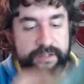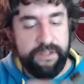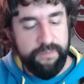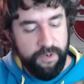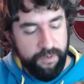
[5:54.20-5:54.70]

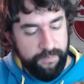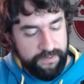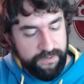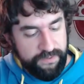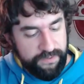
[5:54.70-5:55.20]

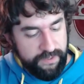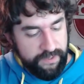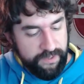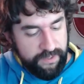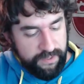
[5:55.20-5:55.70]
purposes,
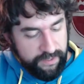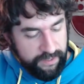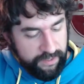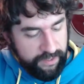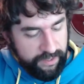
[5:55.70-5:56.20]

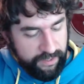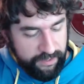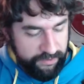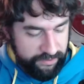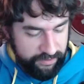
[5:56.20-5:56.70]

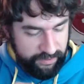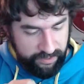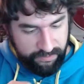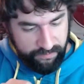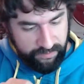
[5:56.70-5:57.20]
just in
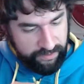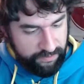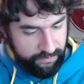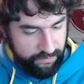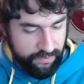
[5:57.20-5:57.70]
case you need
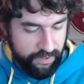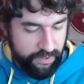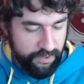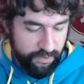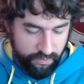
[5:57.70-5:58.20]
to
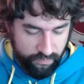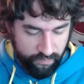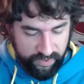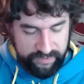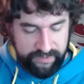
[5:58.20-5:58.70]

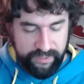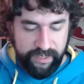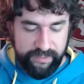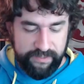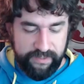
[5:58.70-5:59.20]

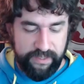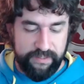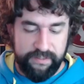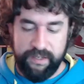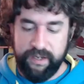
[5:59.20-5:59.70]
resize the
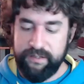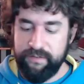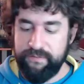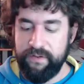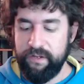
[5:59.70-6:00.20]
inside to
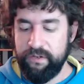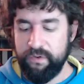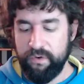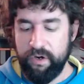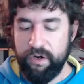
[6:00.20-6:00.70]
fit
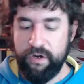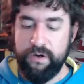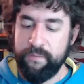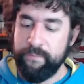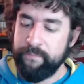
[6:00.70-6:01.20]
your
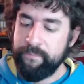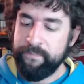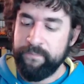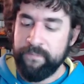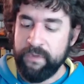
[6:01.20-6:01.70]
arm.
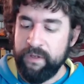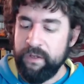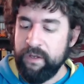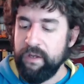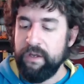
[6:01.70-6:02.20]

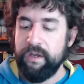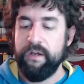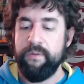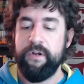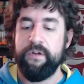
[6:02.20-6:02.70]
It also